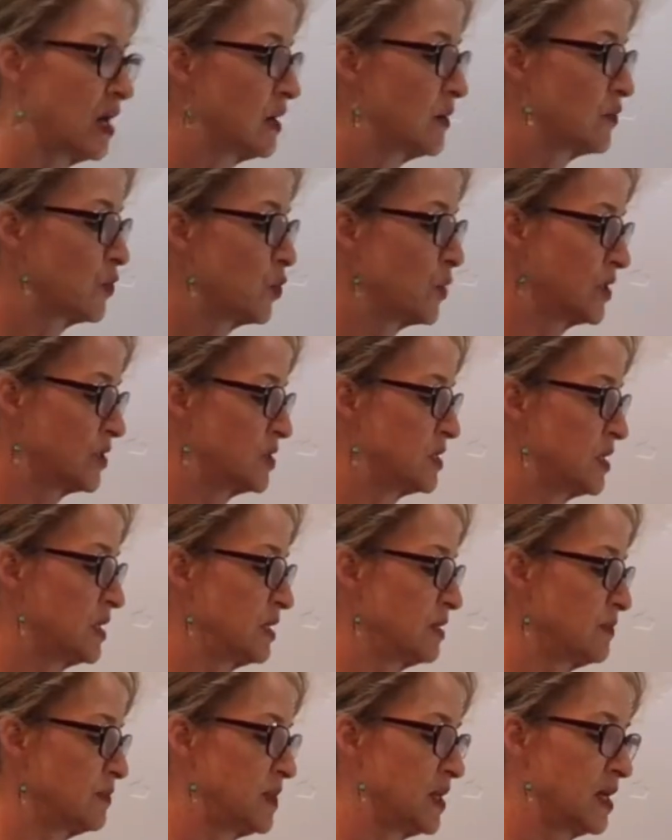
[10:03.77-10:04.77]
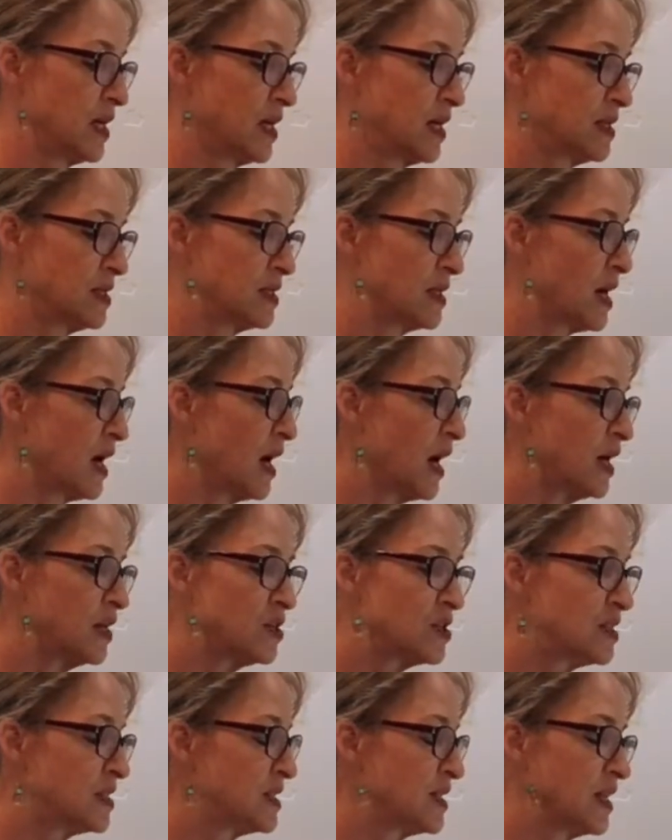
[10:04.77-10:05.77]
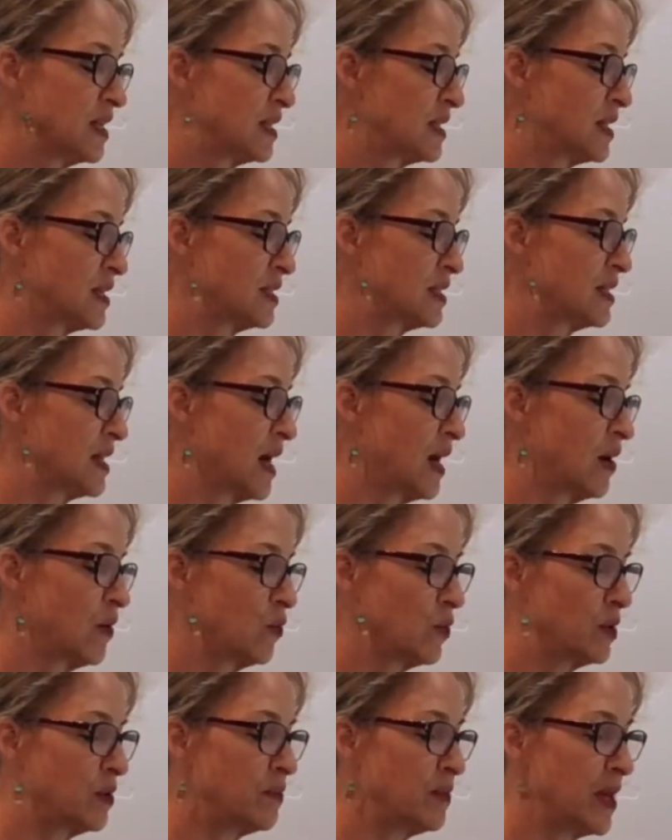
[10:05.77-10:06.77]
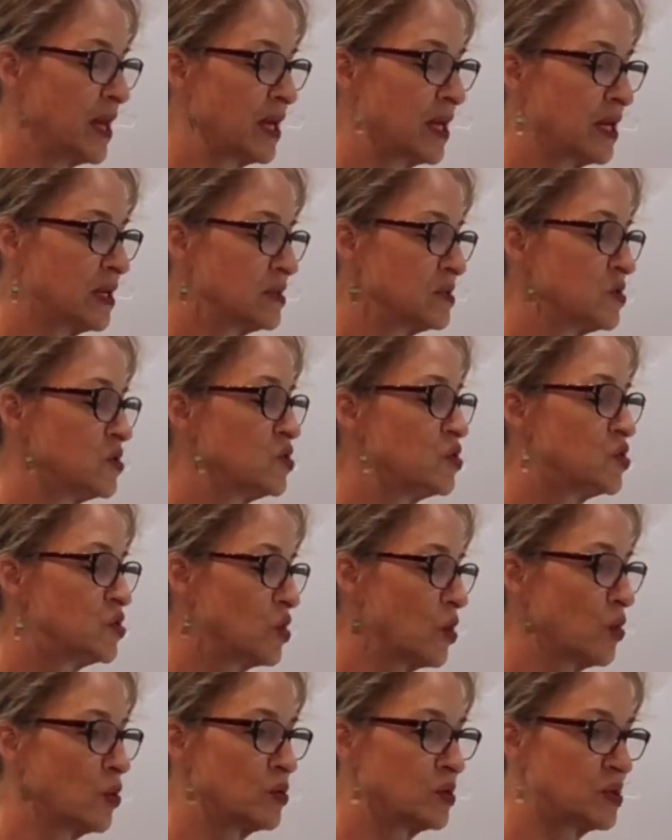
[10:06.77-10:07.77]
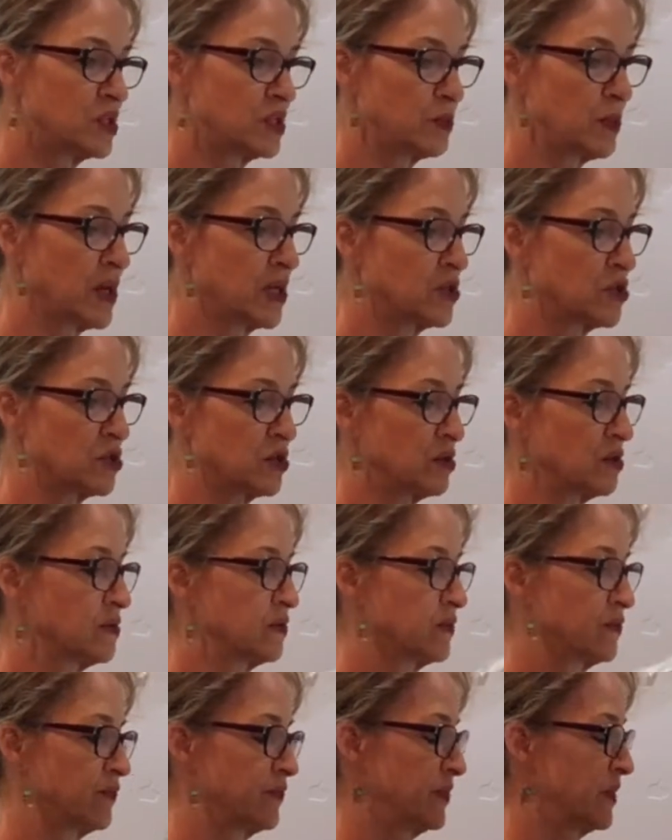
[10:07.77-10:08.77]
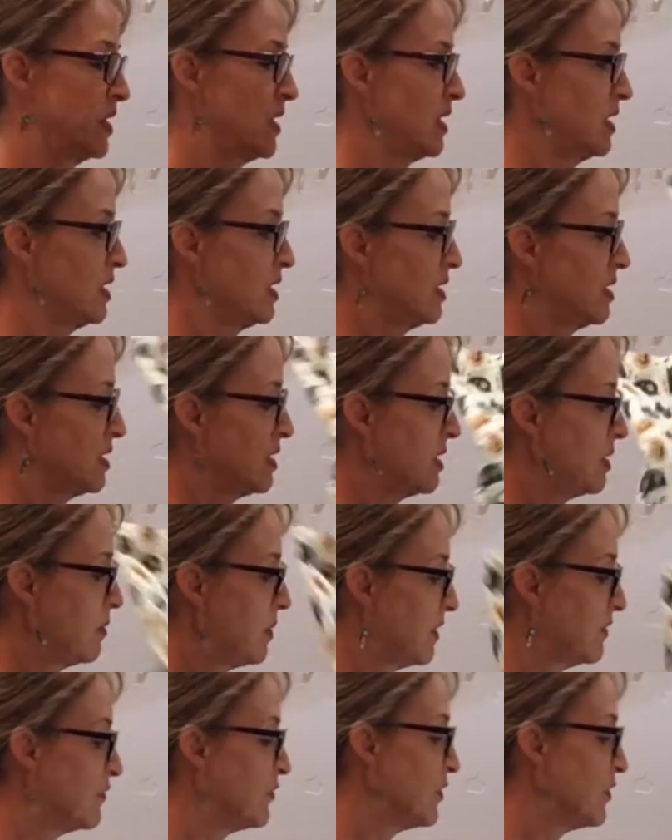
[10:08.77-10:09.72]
quilting because I just think that that would make it so special. But for